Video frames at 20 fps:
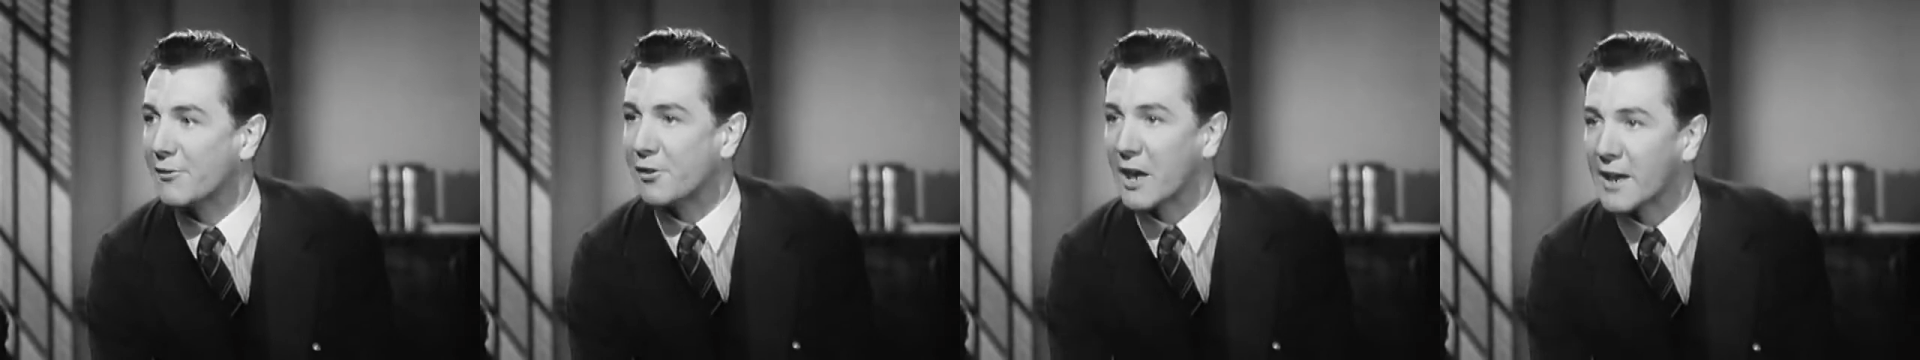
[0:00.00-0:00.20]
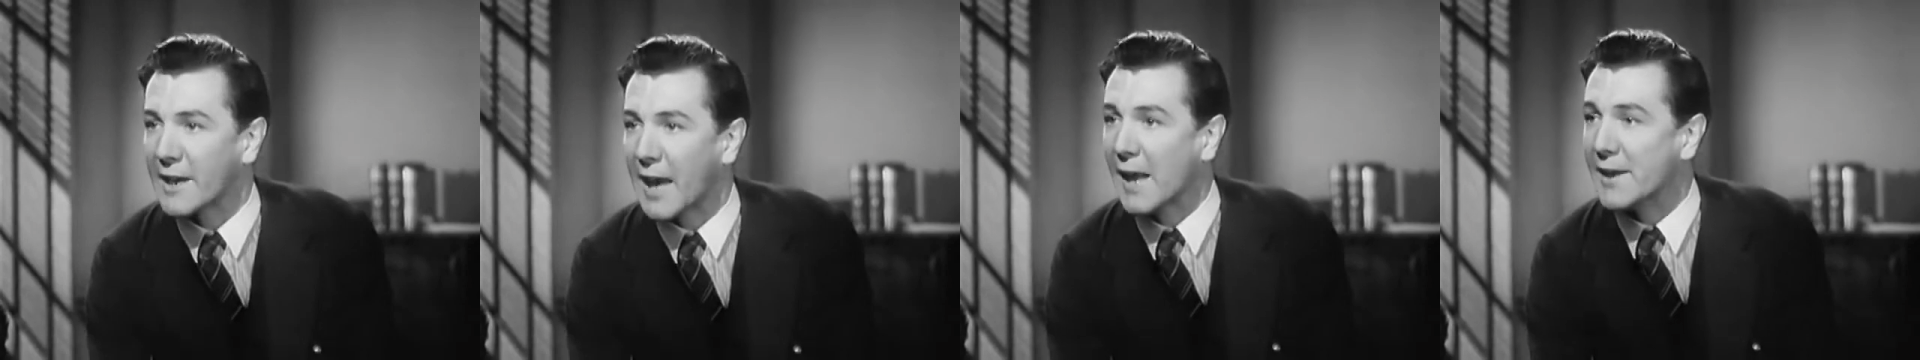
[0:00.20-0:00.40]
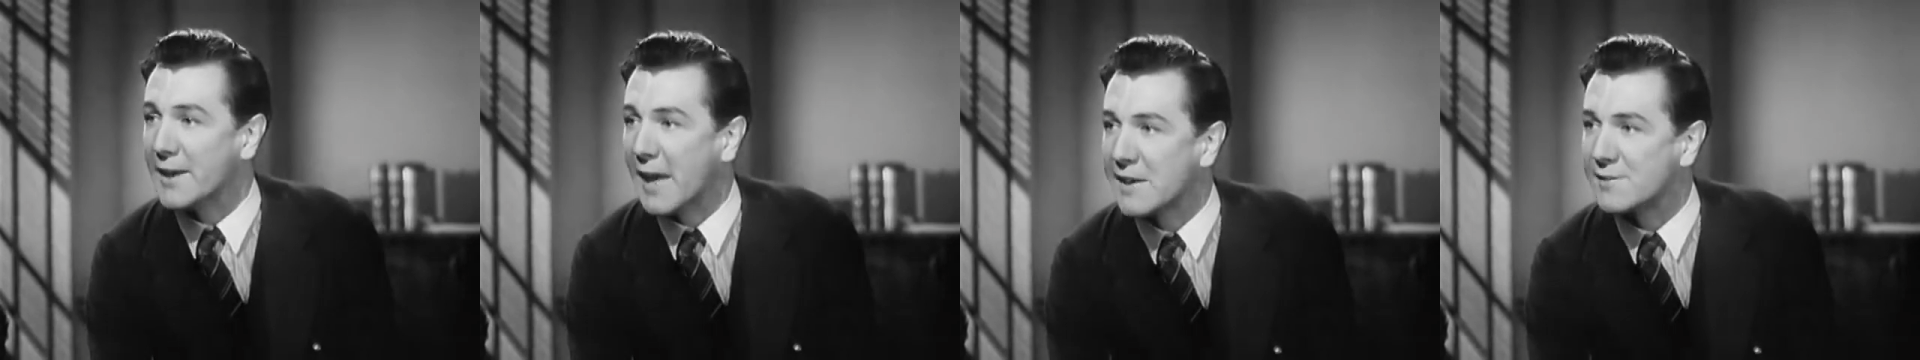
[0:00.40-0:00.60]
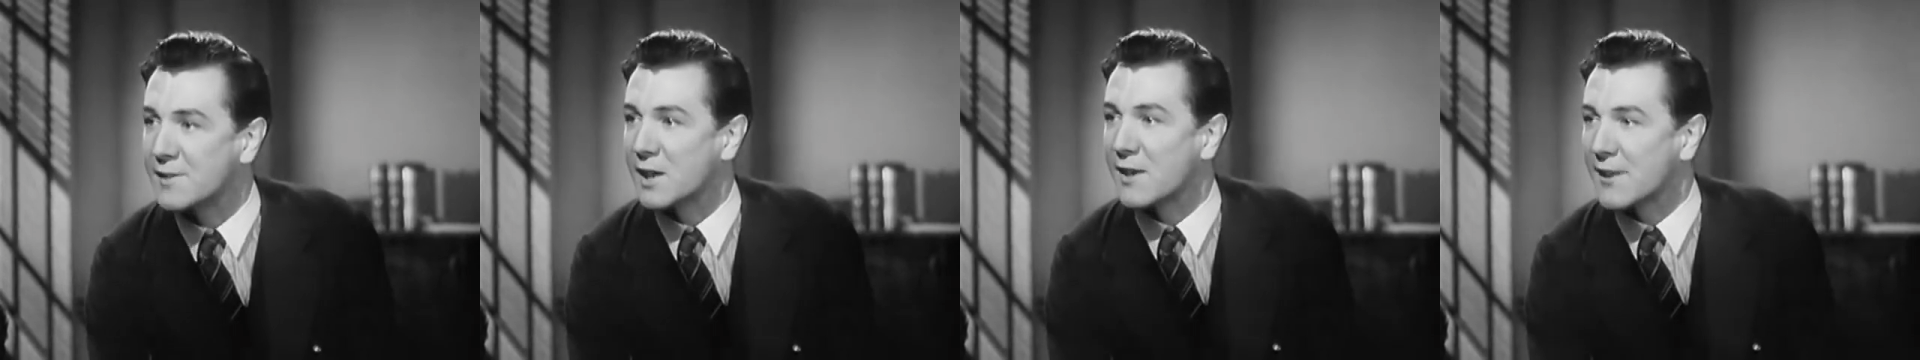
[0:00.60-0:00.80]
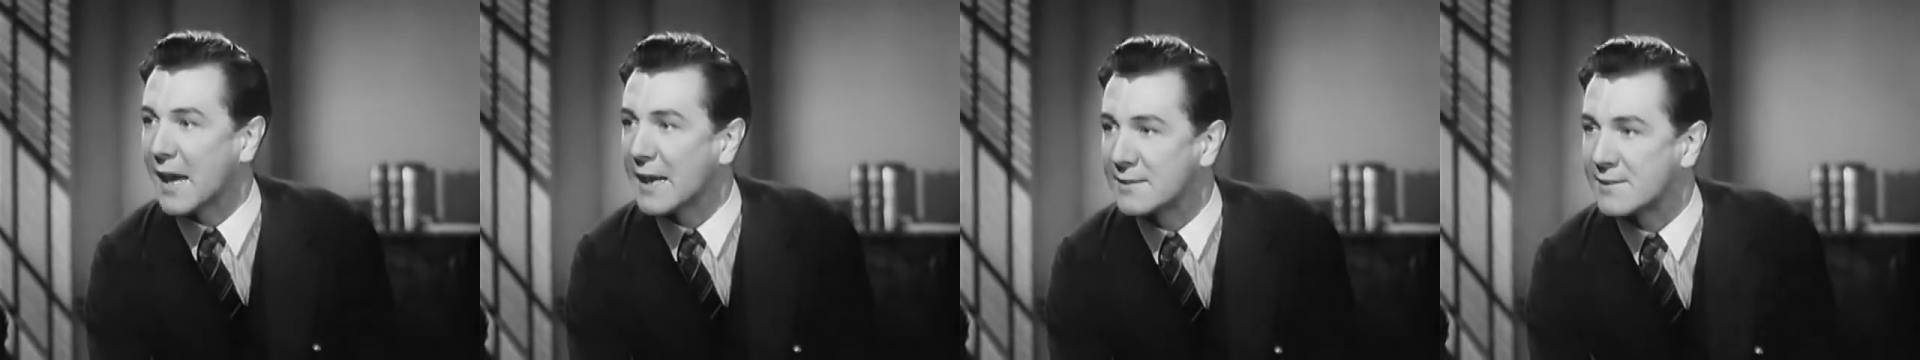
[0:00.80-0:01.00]
ever again
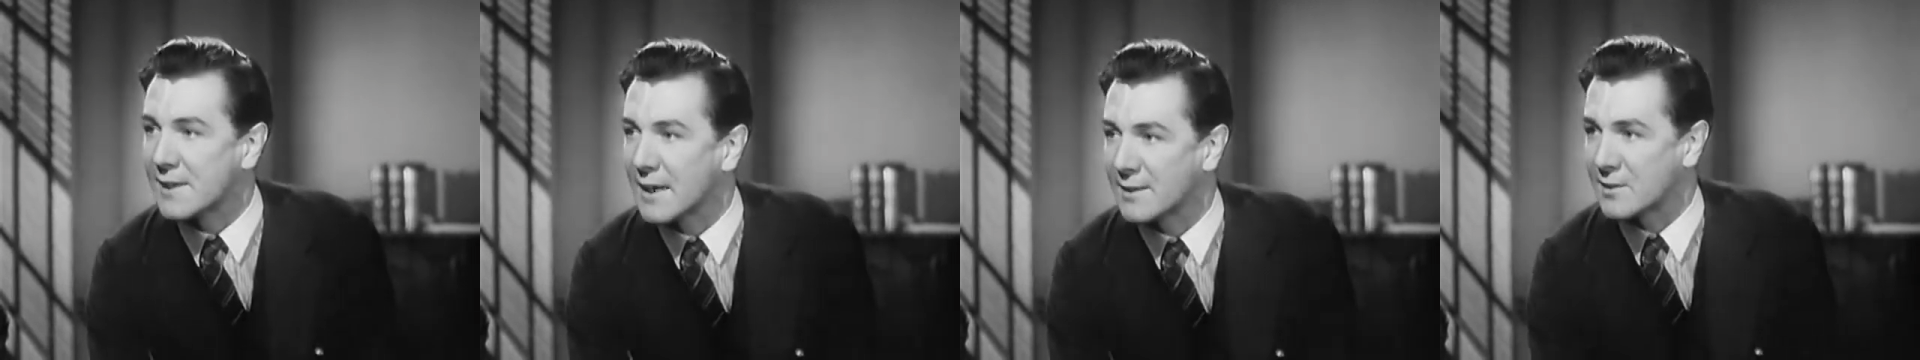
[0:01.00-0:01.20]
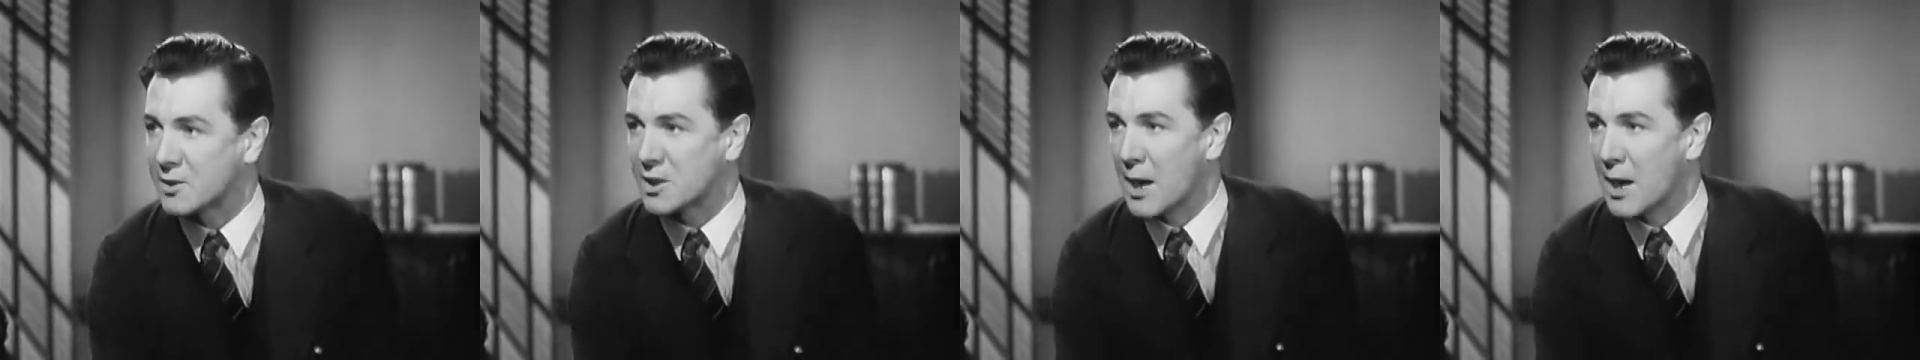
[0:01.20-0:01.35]
enter that death